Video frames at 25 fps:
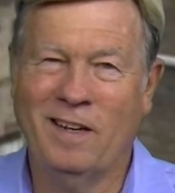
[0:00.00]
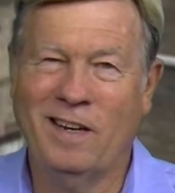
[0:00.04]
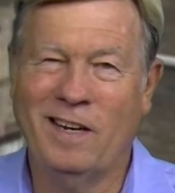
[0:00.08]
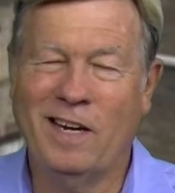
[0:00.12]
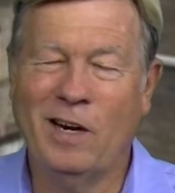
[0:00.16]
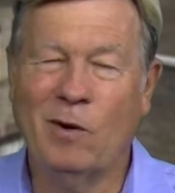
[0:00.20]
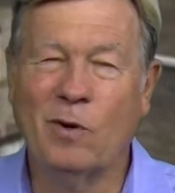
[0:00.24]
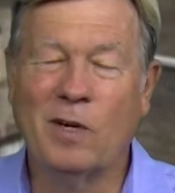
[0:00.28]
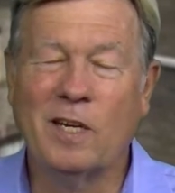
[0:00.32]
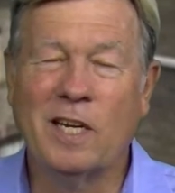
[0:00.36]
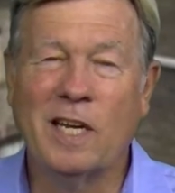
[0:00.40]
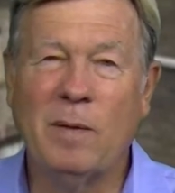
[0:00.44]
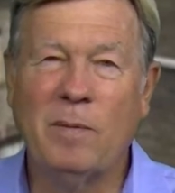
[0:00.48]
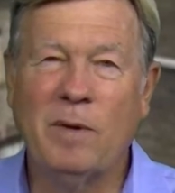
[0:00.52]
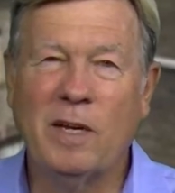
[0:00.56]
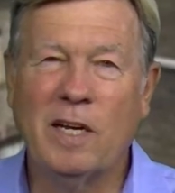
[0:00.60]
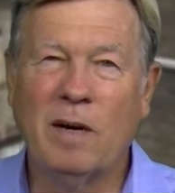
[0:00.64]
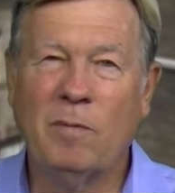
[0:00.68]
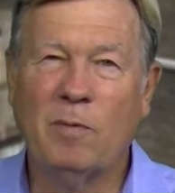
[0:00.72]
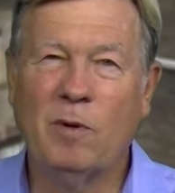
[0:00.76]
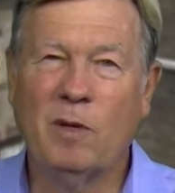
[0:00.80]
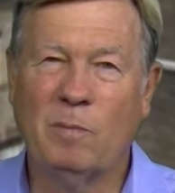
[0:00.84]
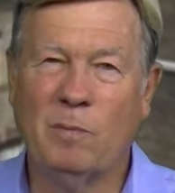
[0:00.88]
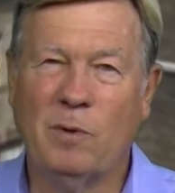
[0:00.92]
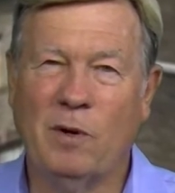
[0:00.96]
Now we're teaming
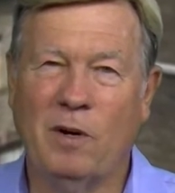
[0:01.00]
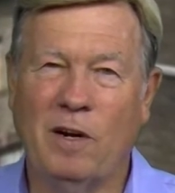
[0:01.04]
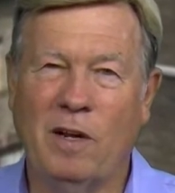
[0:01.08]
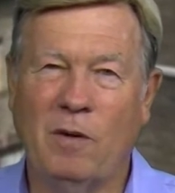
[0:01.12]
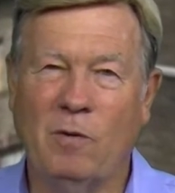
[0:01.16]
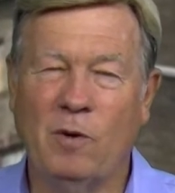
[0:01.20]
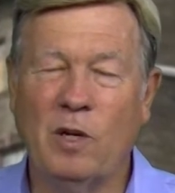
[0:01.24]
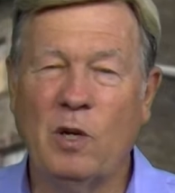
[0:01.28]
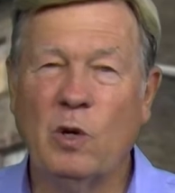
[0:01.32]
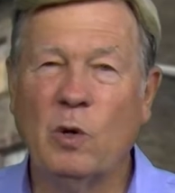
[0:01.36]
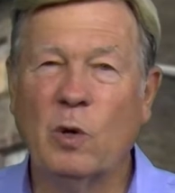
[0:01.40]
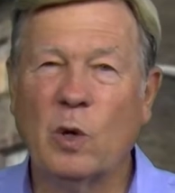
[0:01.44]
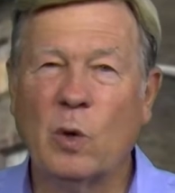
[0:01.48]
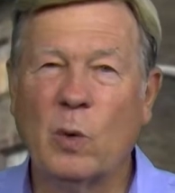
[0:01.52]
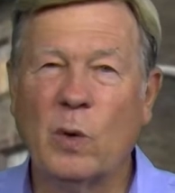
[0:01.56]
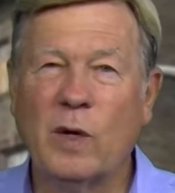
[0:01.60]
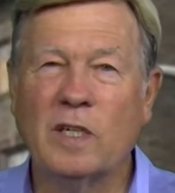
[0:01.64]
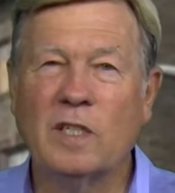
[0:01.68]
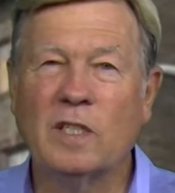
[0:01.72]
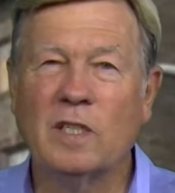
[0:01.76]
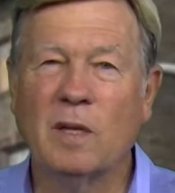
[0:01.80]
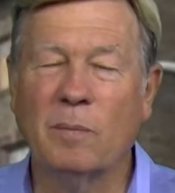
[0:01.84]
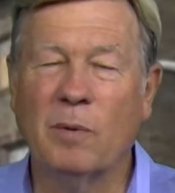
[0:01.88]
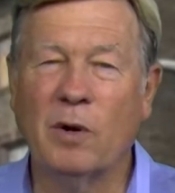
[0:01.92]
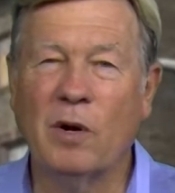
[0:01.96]
up with Bernie. When you
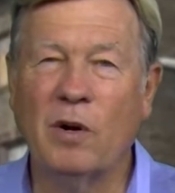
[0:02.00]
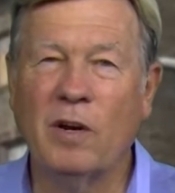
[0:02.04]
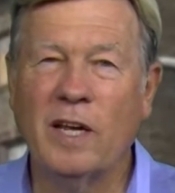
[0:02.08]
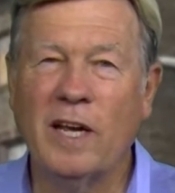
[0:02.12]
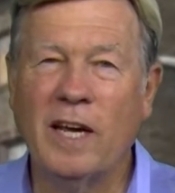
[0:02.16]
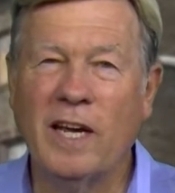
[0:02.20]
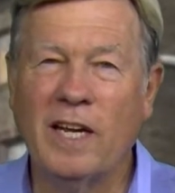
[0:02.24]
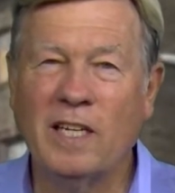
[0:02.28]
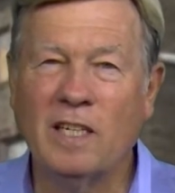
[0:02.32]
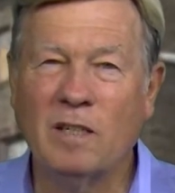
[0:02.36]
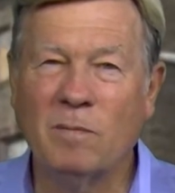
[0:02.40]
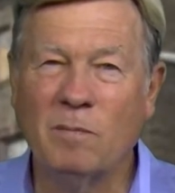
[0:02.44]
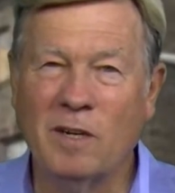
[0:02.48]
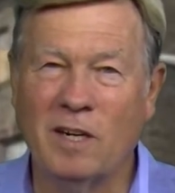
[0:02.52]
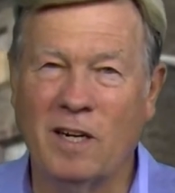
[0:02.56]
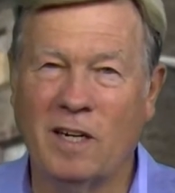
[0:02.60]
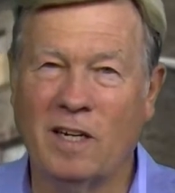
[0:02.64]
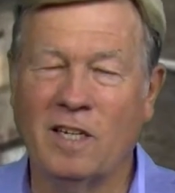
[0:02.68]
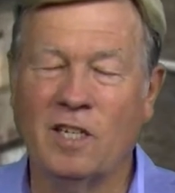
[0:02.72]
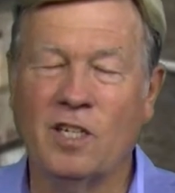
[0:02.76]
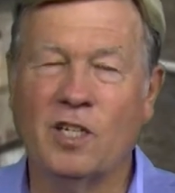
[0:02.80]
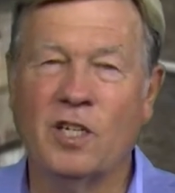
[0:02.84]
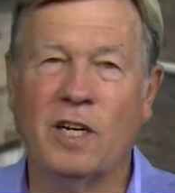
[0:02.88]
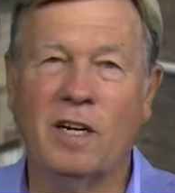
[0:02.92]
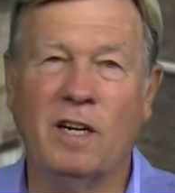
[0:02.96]
request the Bernie Hayes mug
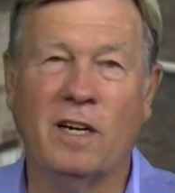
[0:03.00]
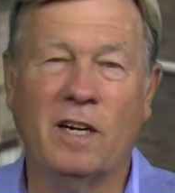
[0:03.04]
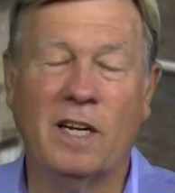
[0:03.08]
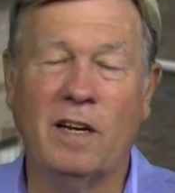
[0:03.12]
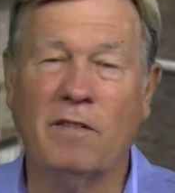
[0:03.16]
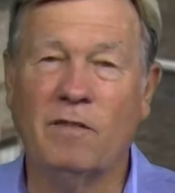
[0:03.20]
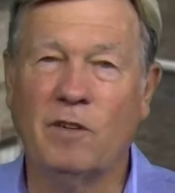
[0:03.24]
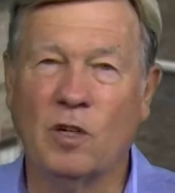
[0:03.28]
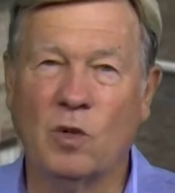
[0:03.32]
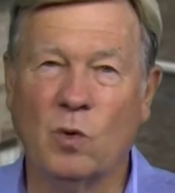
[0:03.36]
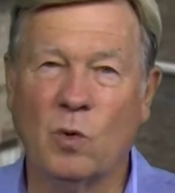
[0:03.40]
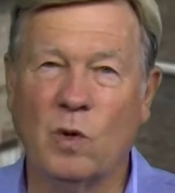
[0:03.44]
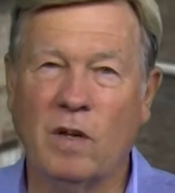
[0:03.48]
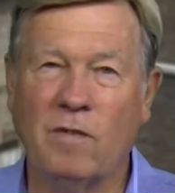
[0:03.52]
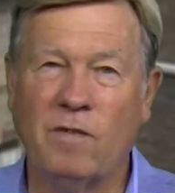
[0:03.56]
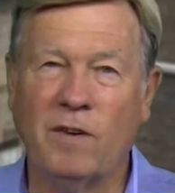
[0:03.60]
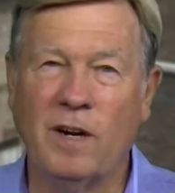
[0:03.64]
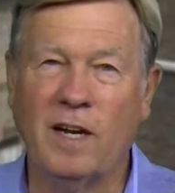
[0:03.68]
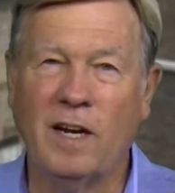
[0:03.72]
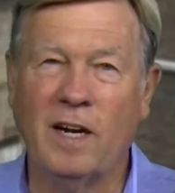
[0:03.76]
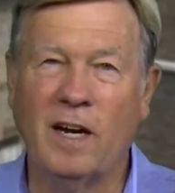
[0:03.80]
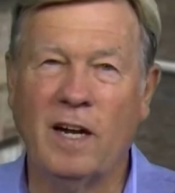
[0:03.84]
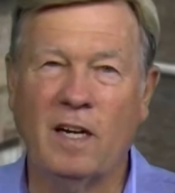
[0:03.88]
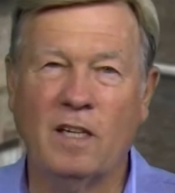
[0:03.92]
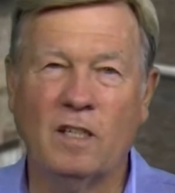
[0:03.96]
and share a gift of
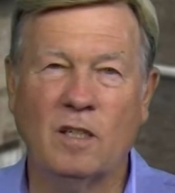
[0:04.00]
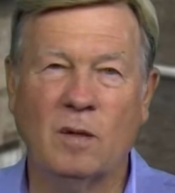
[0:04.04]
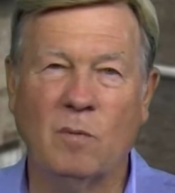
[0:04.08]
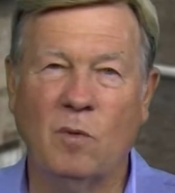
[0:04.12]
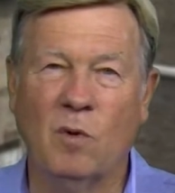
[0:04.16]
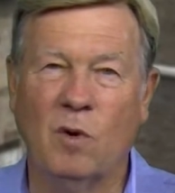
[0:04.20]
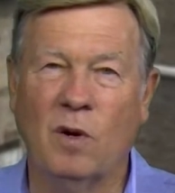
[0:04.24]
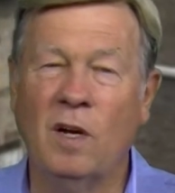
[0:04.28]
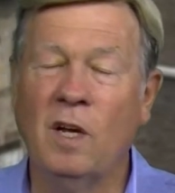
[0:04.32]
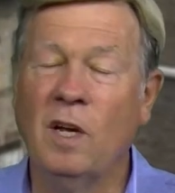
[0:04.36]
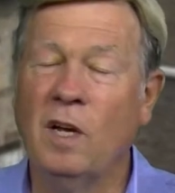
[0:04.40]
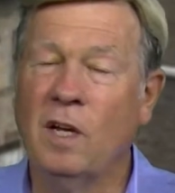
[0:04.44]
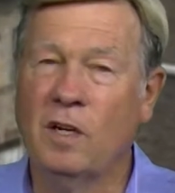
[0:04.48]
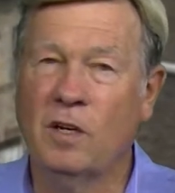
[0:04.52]
$25 or more